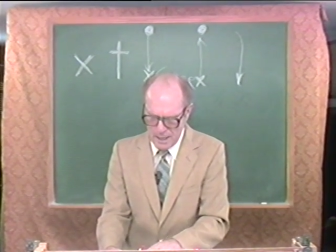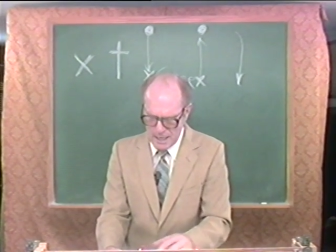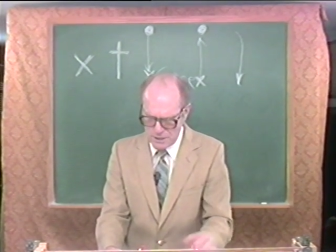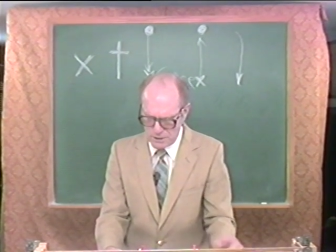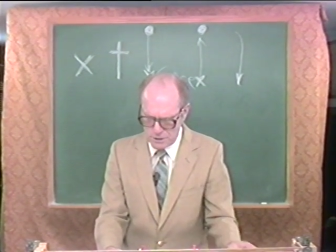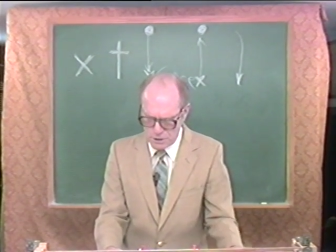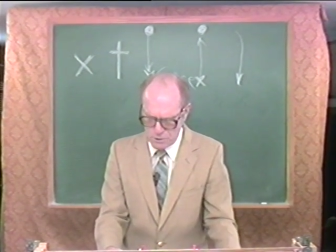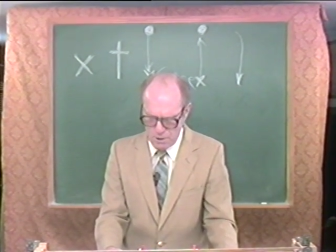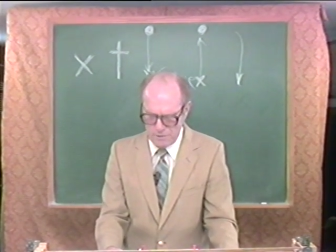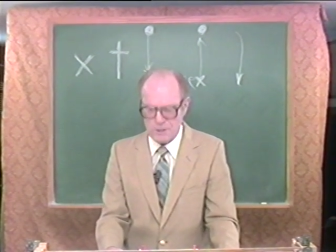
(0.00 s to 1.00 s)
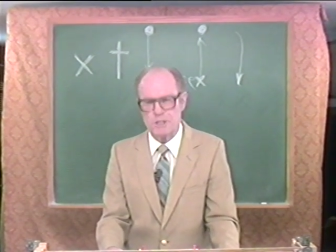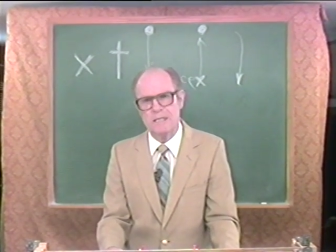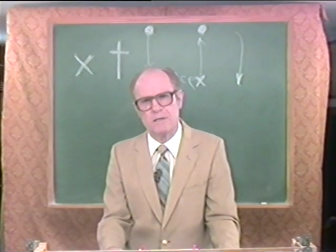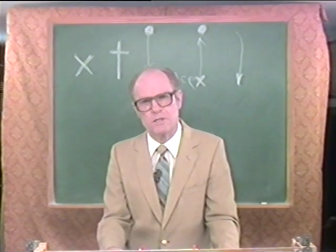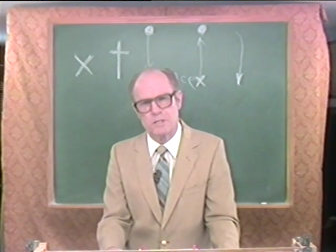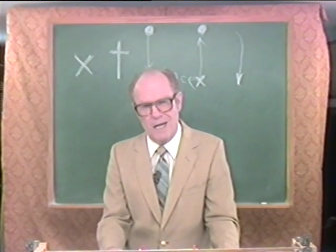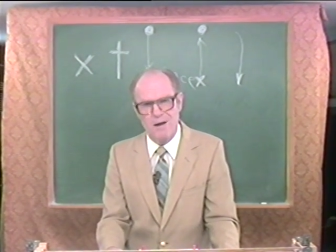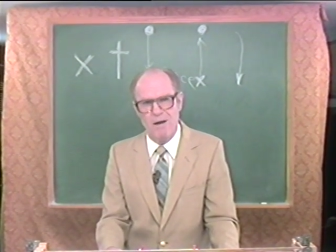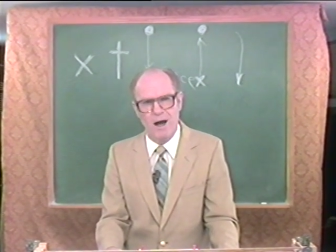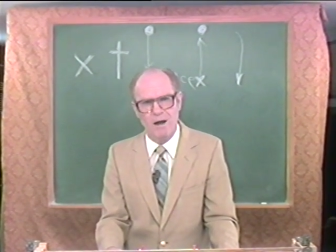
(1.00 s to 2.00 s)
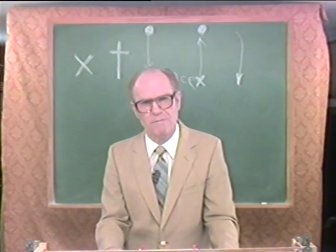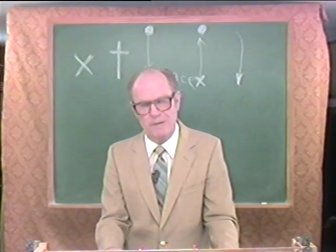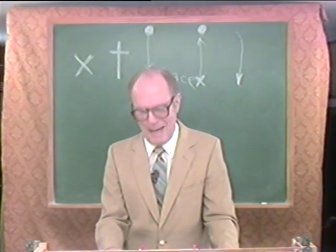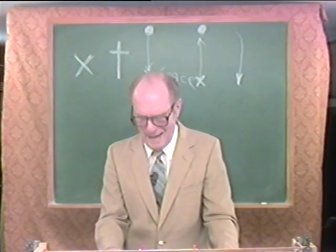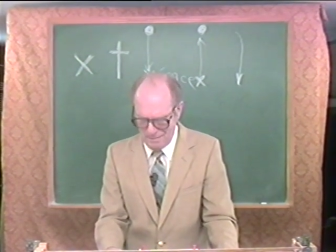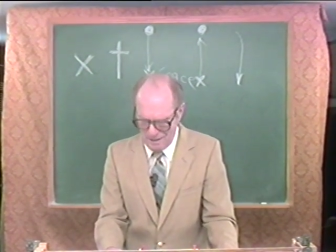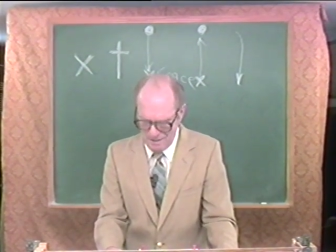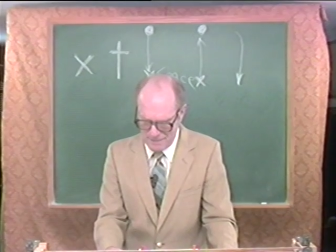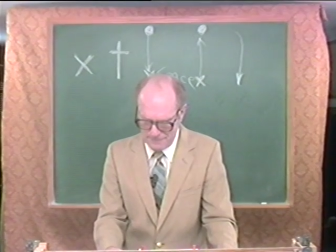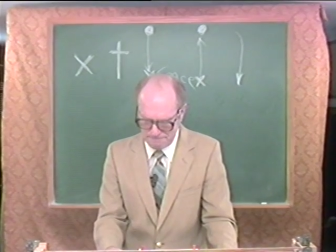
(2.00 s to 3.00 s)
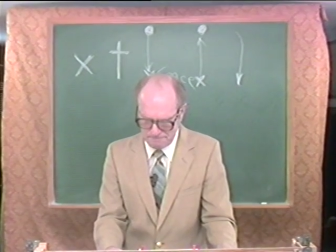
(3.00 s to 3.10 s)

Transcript: He shall destroy the sinners thereof out of it.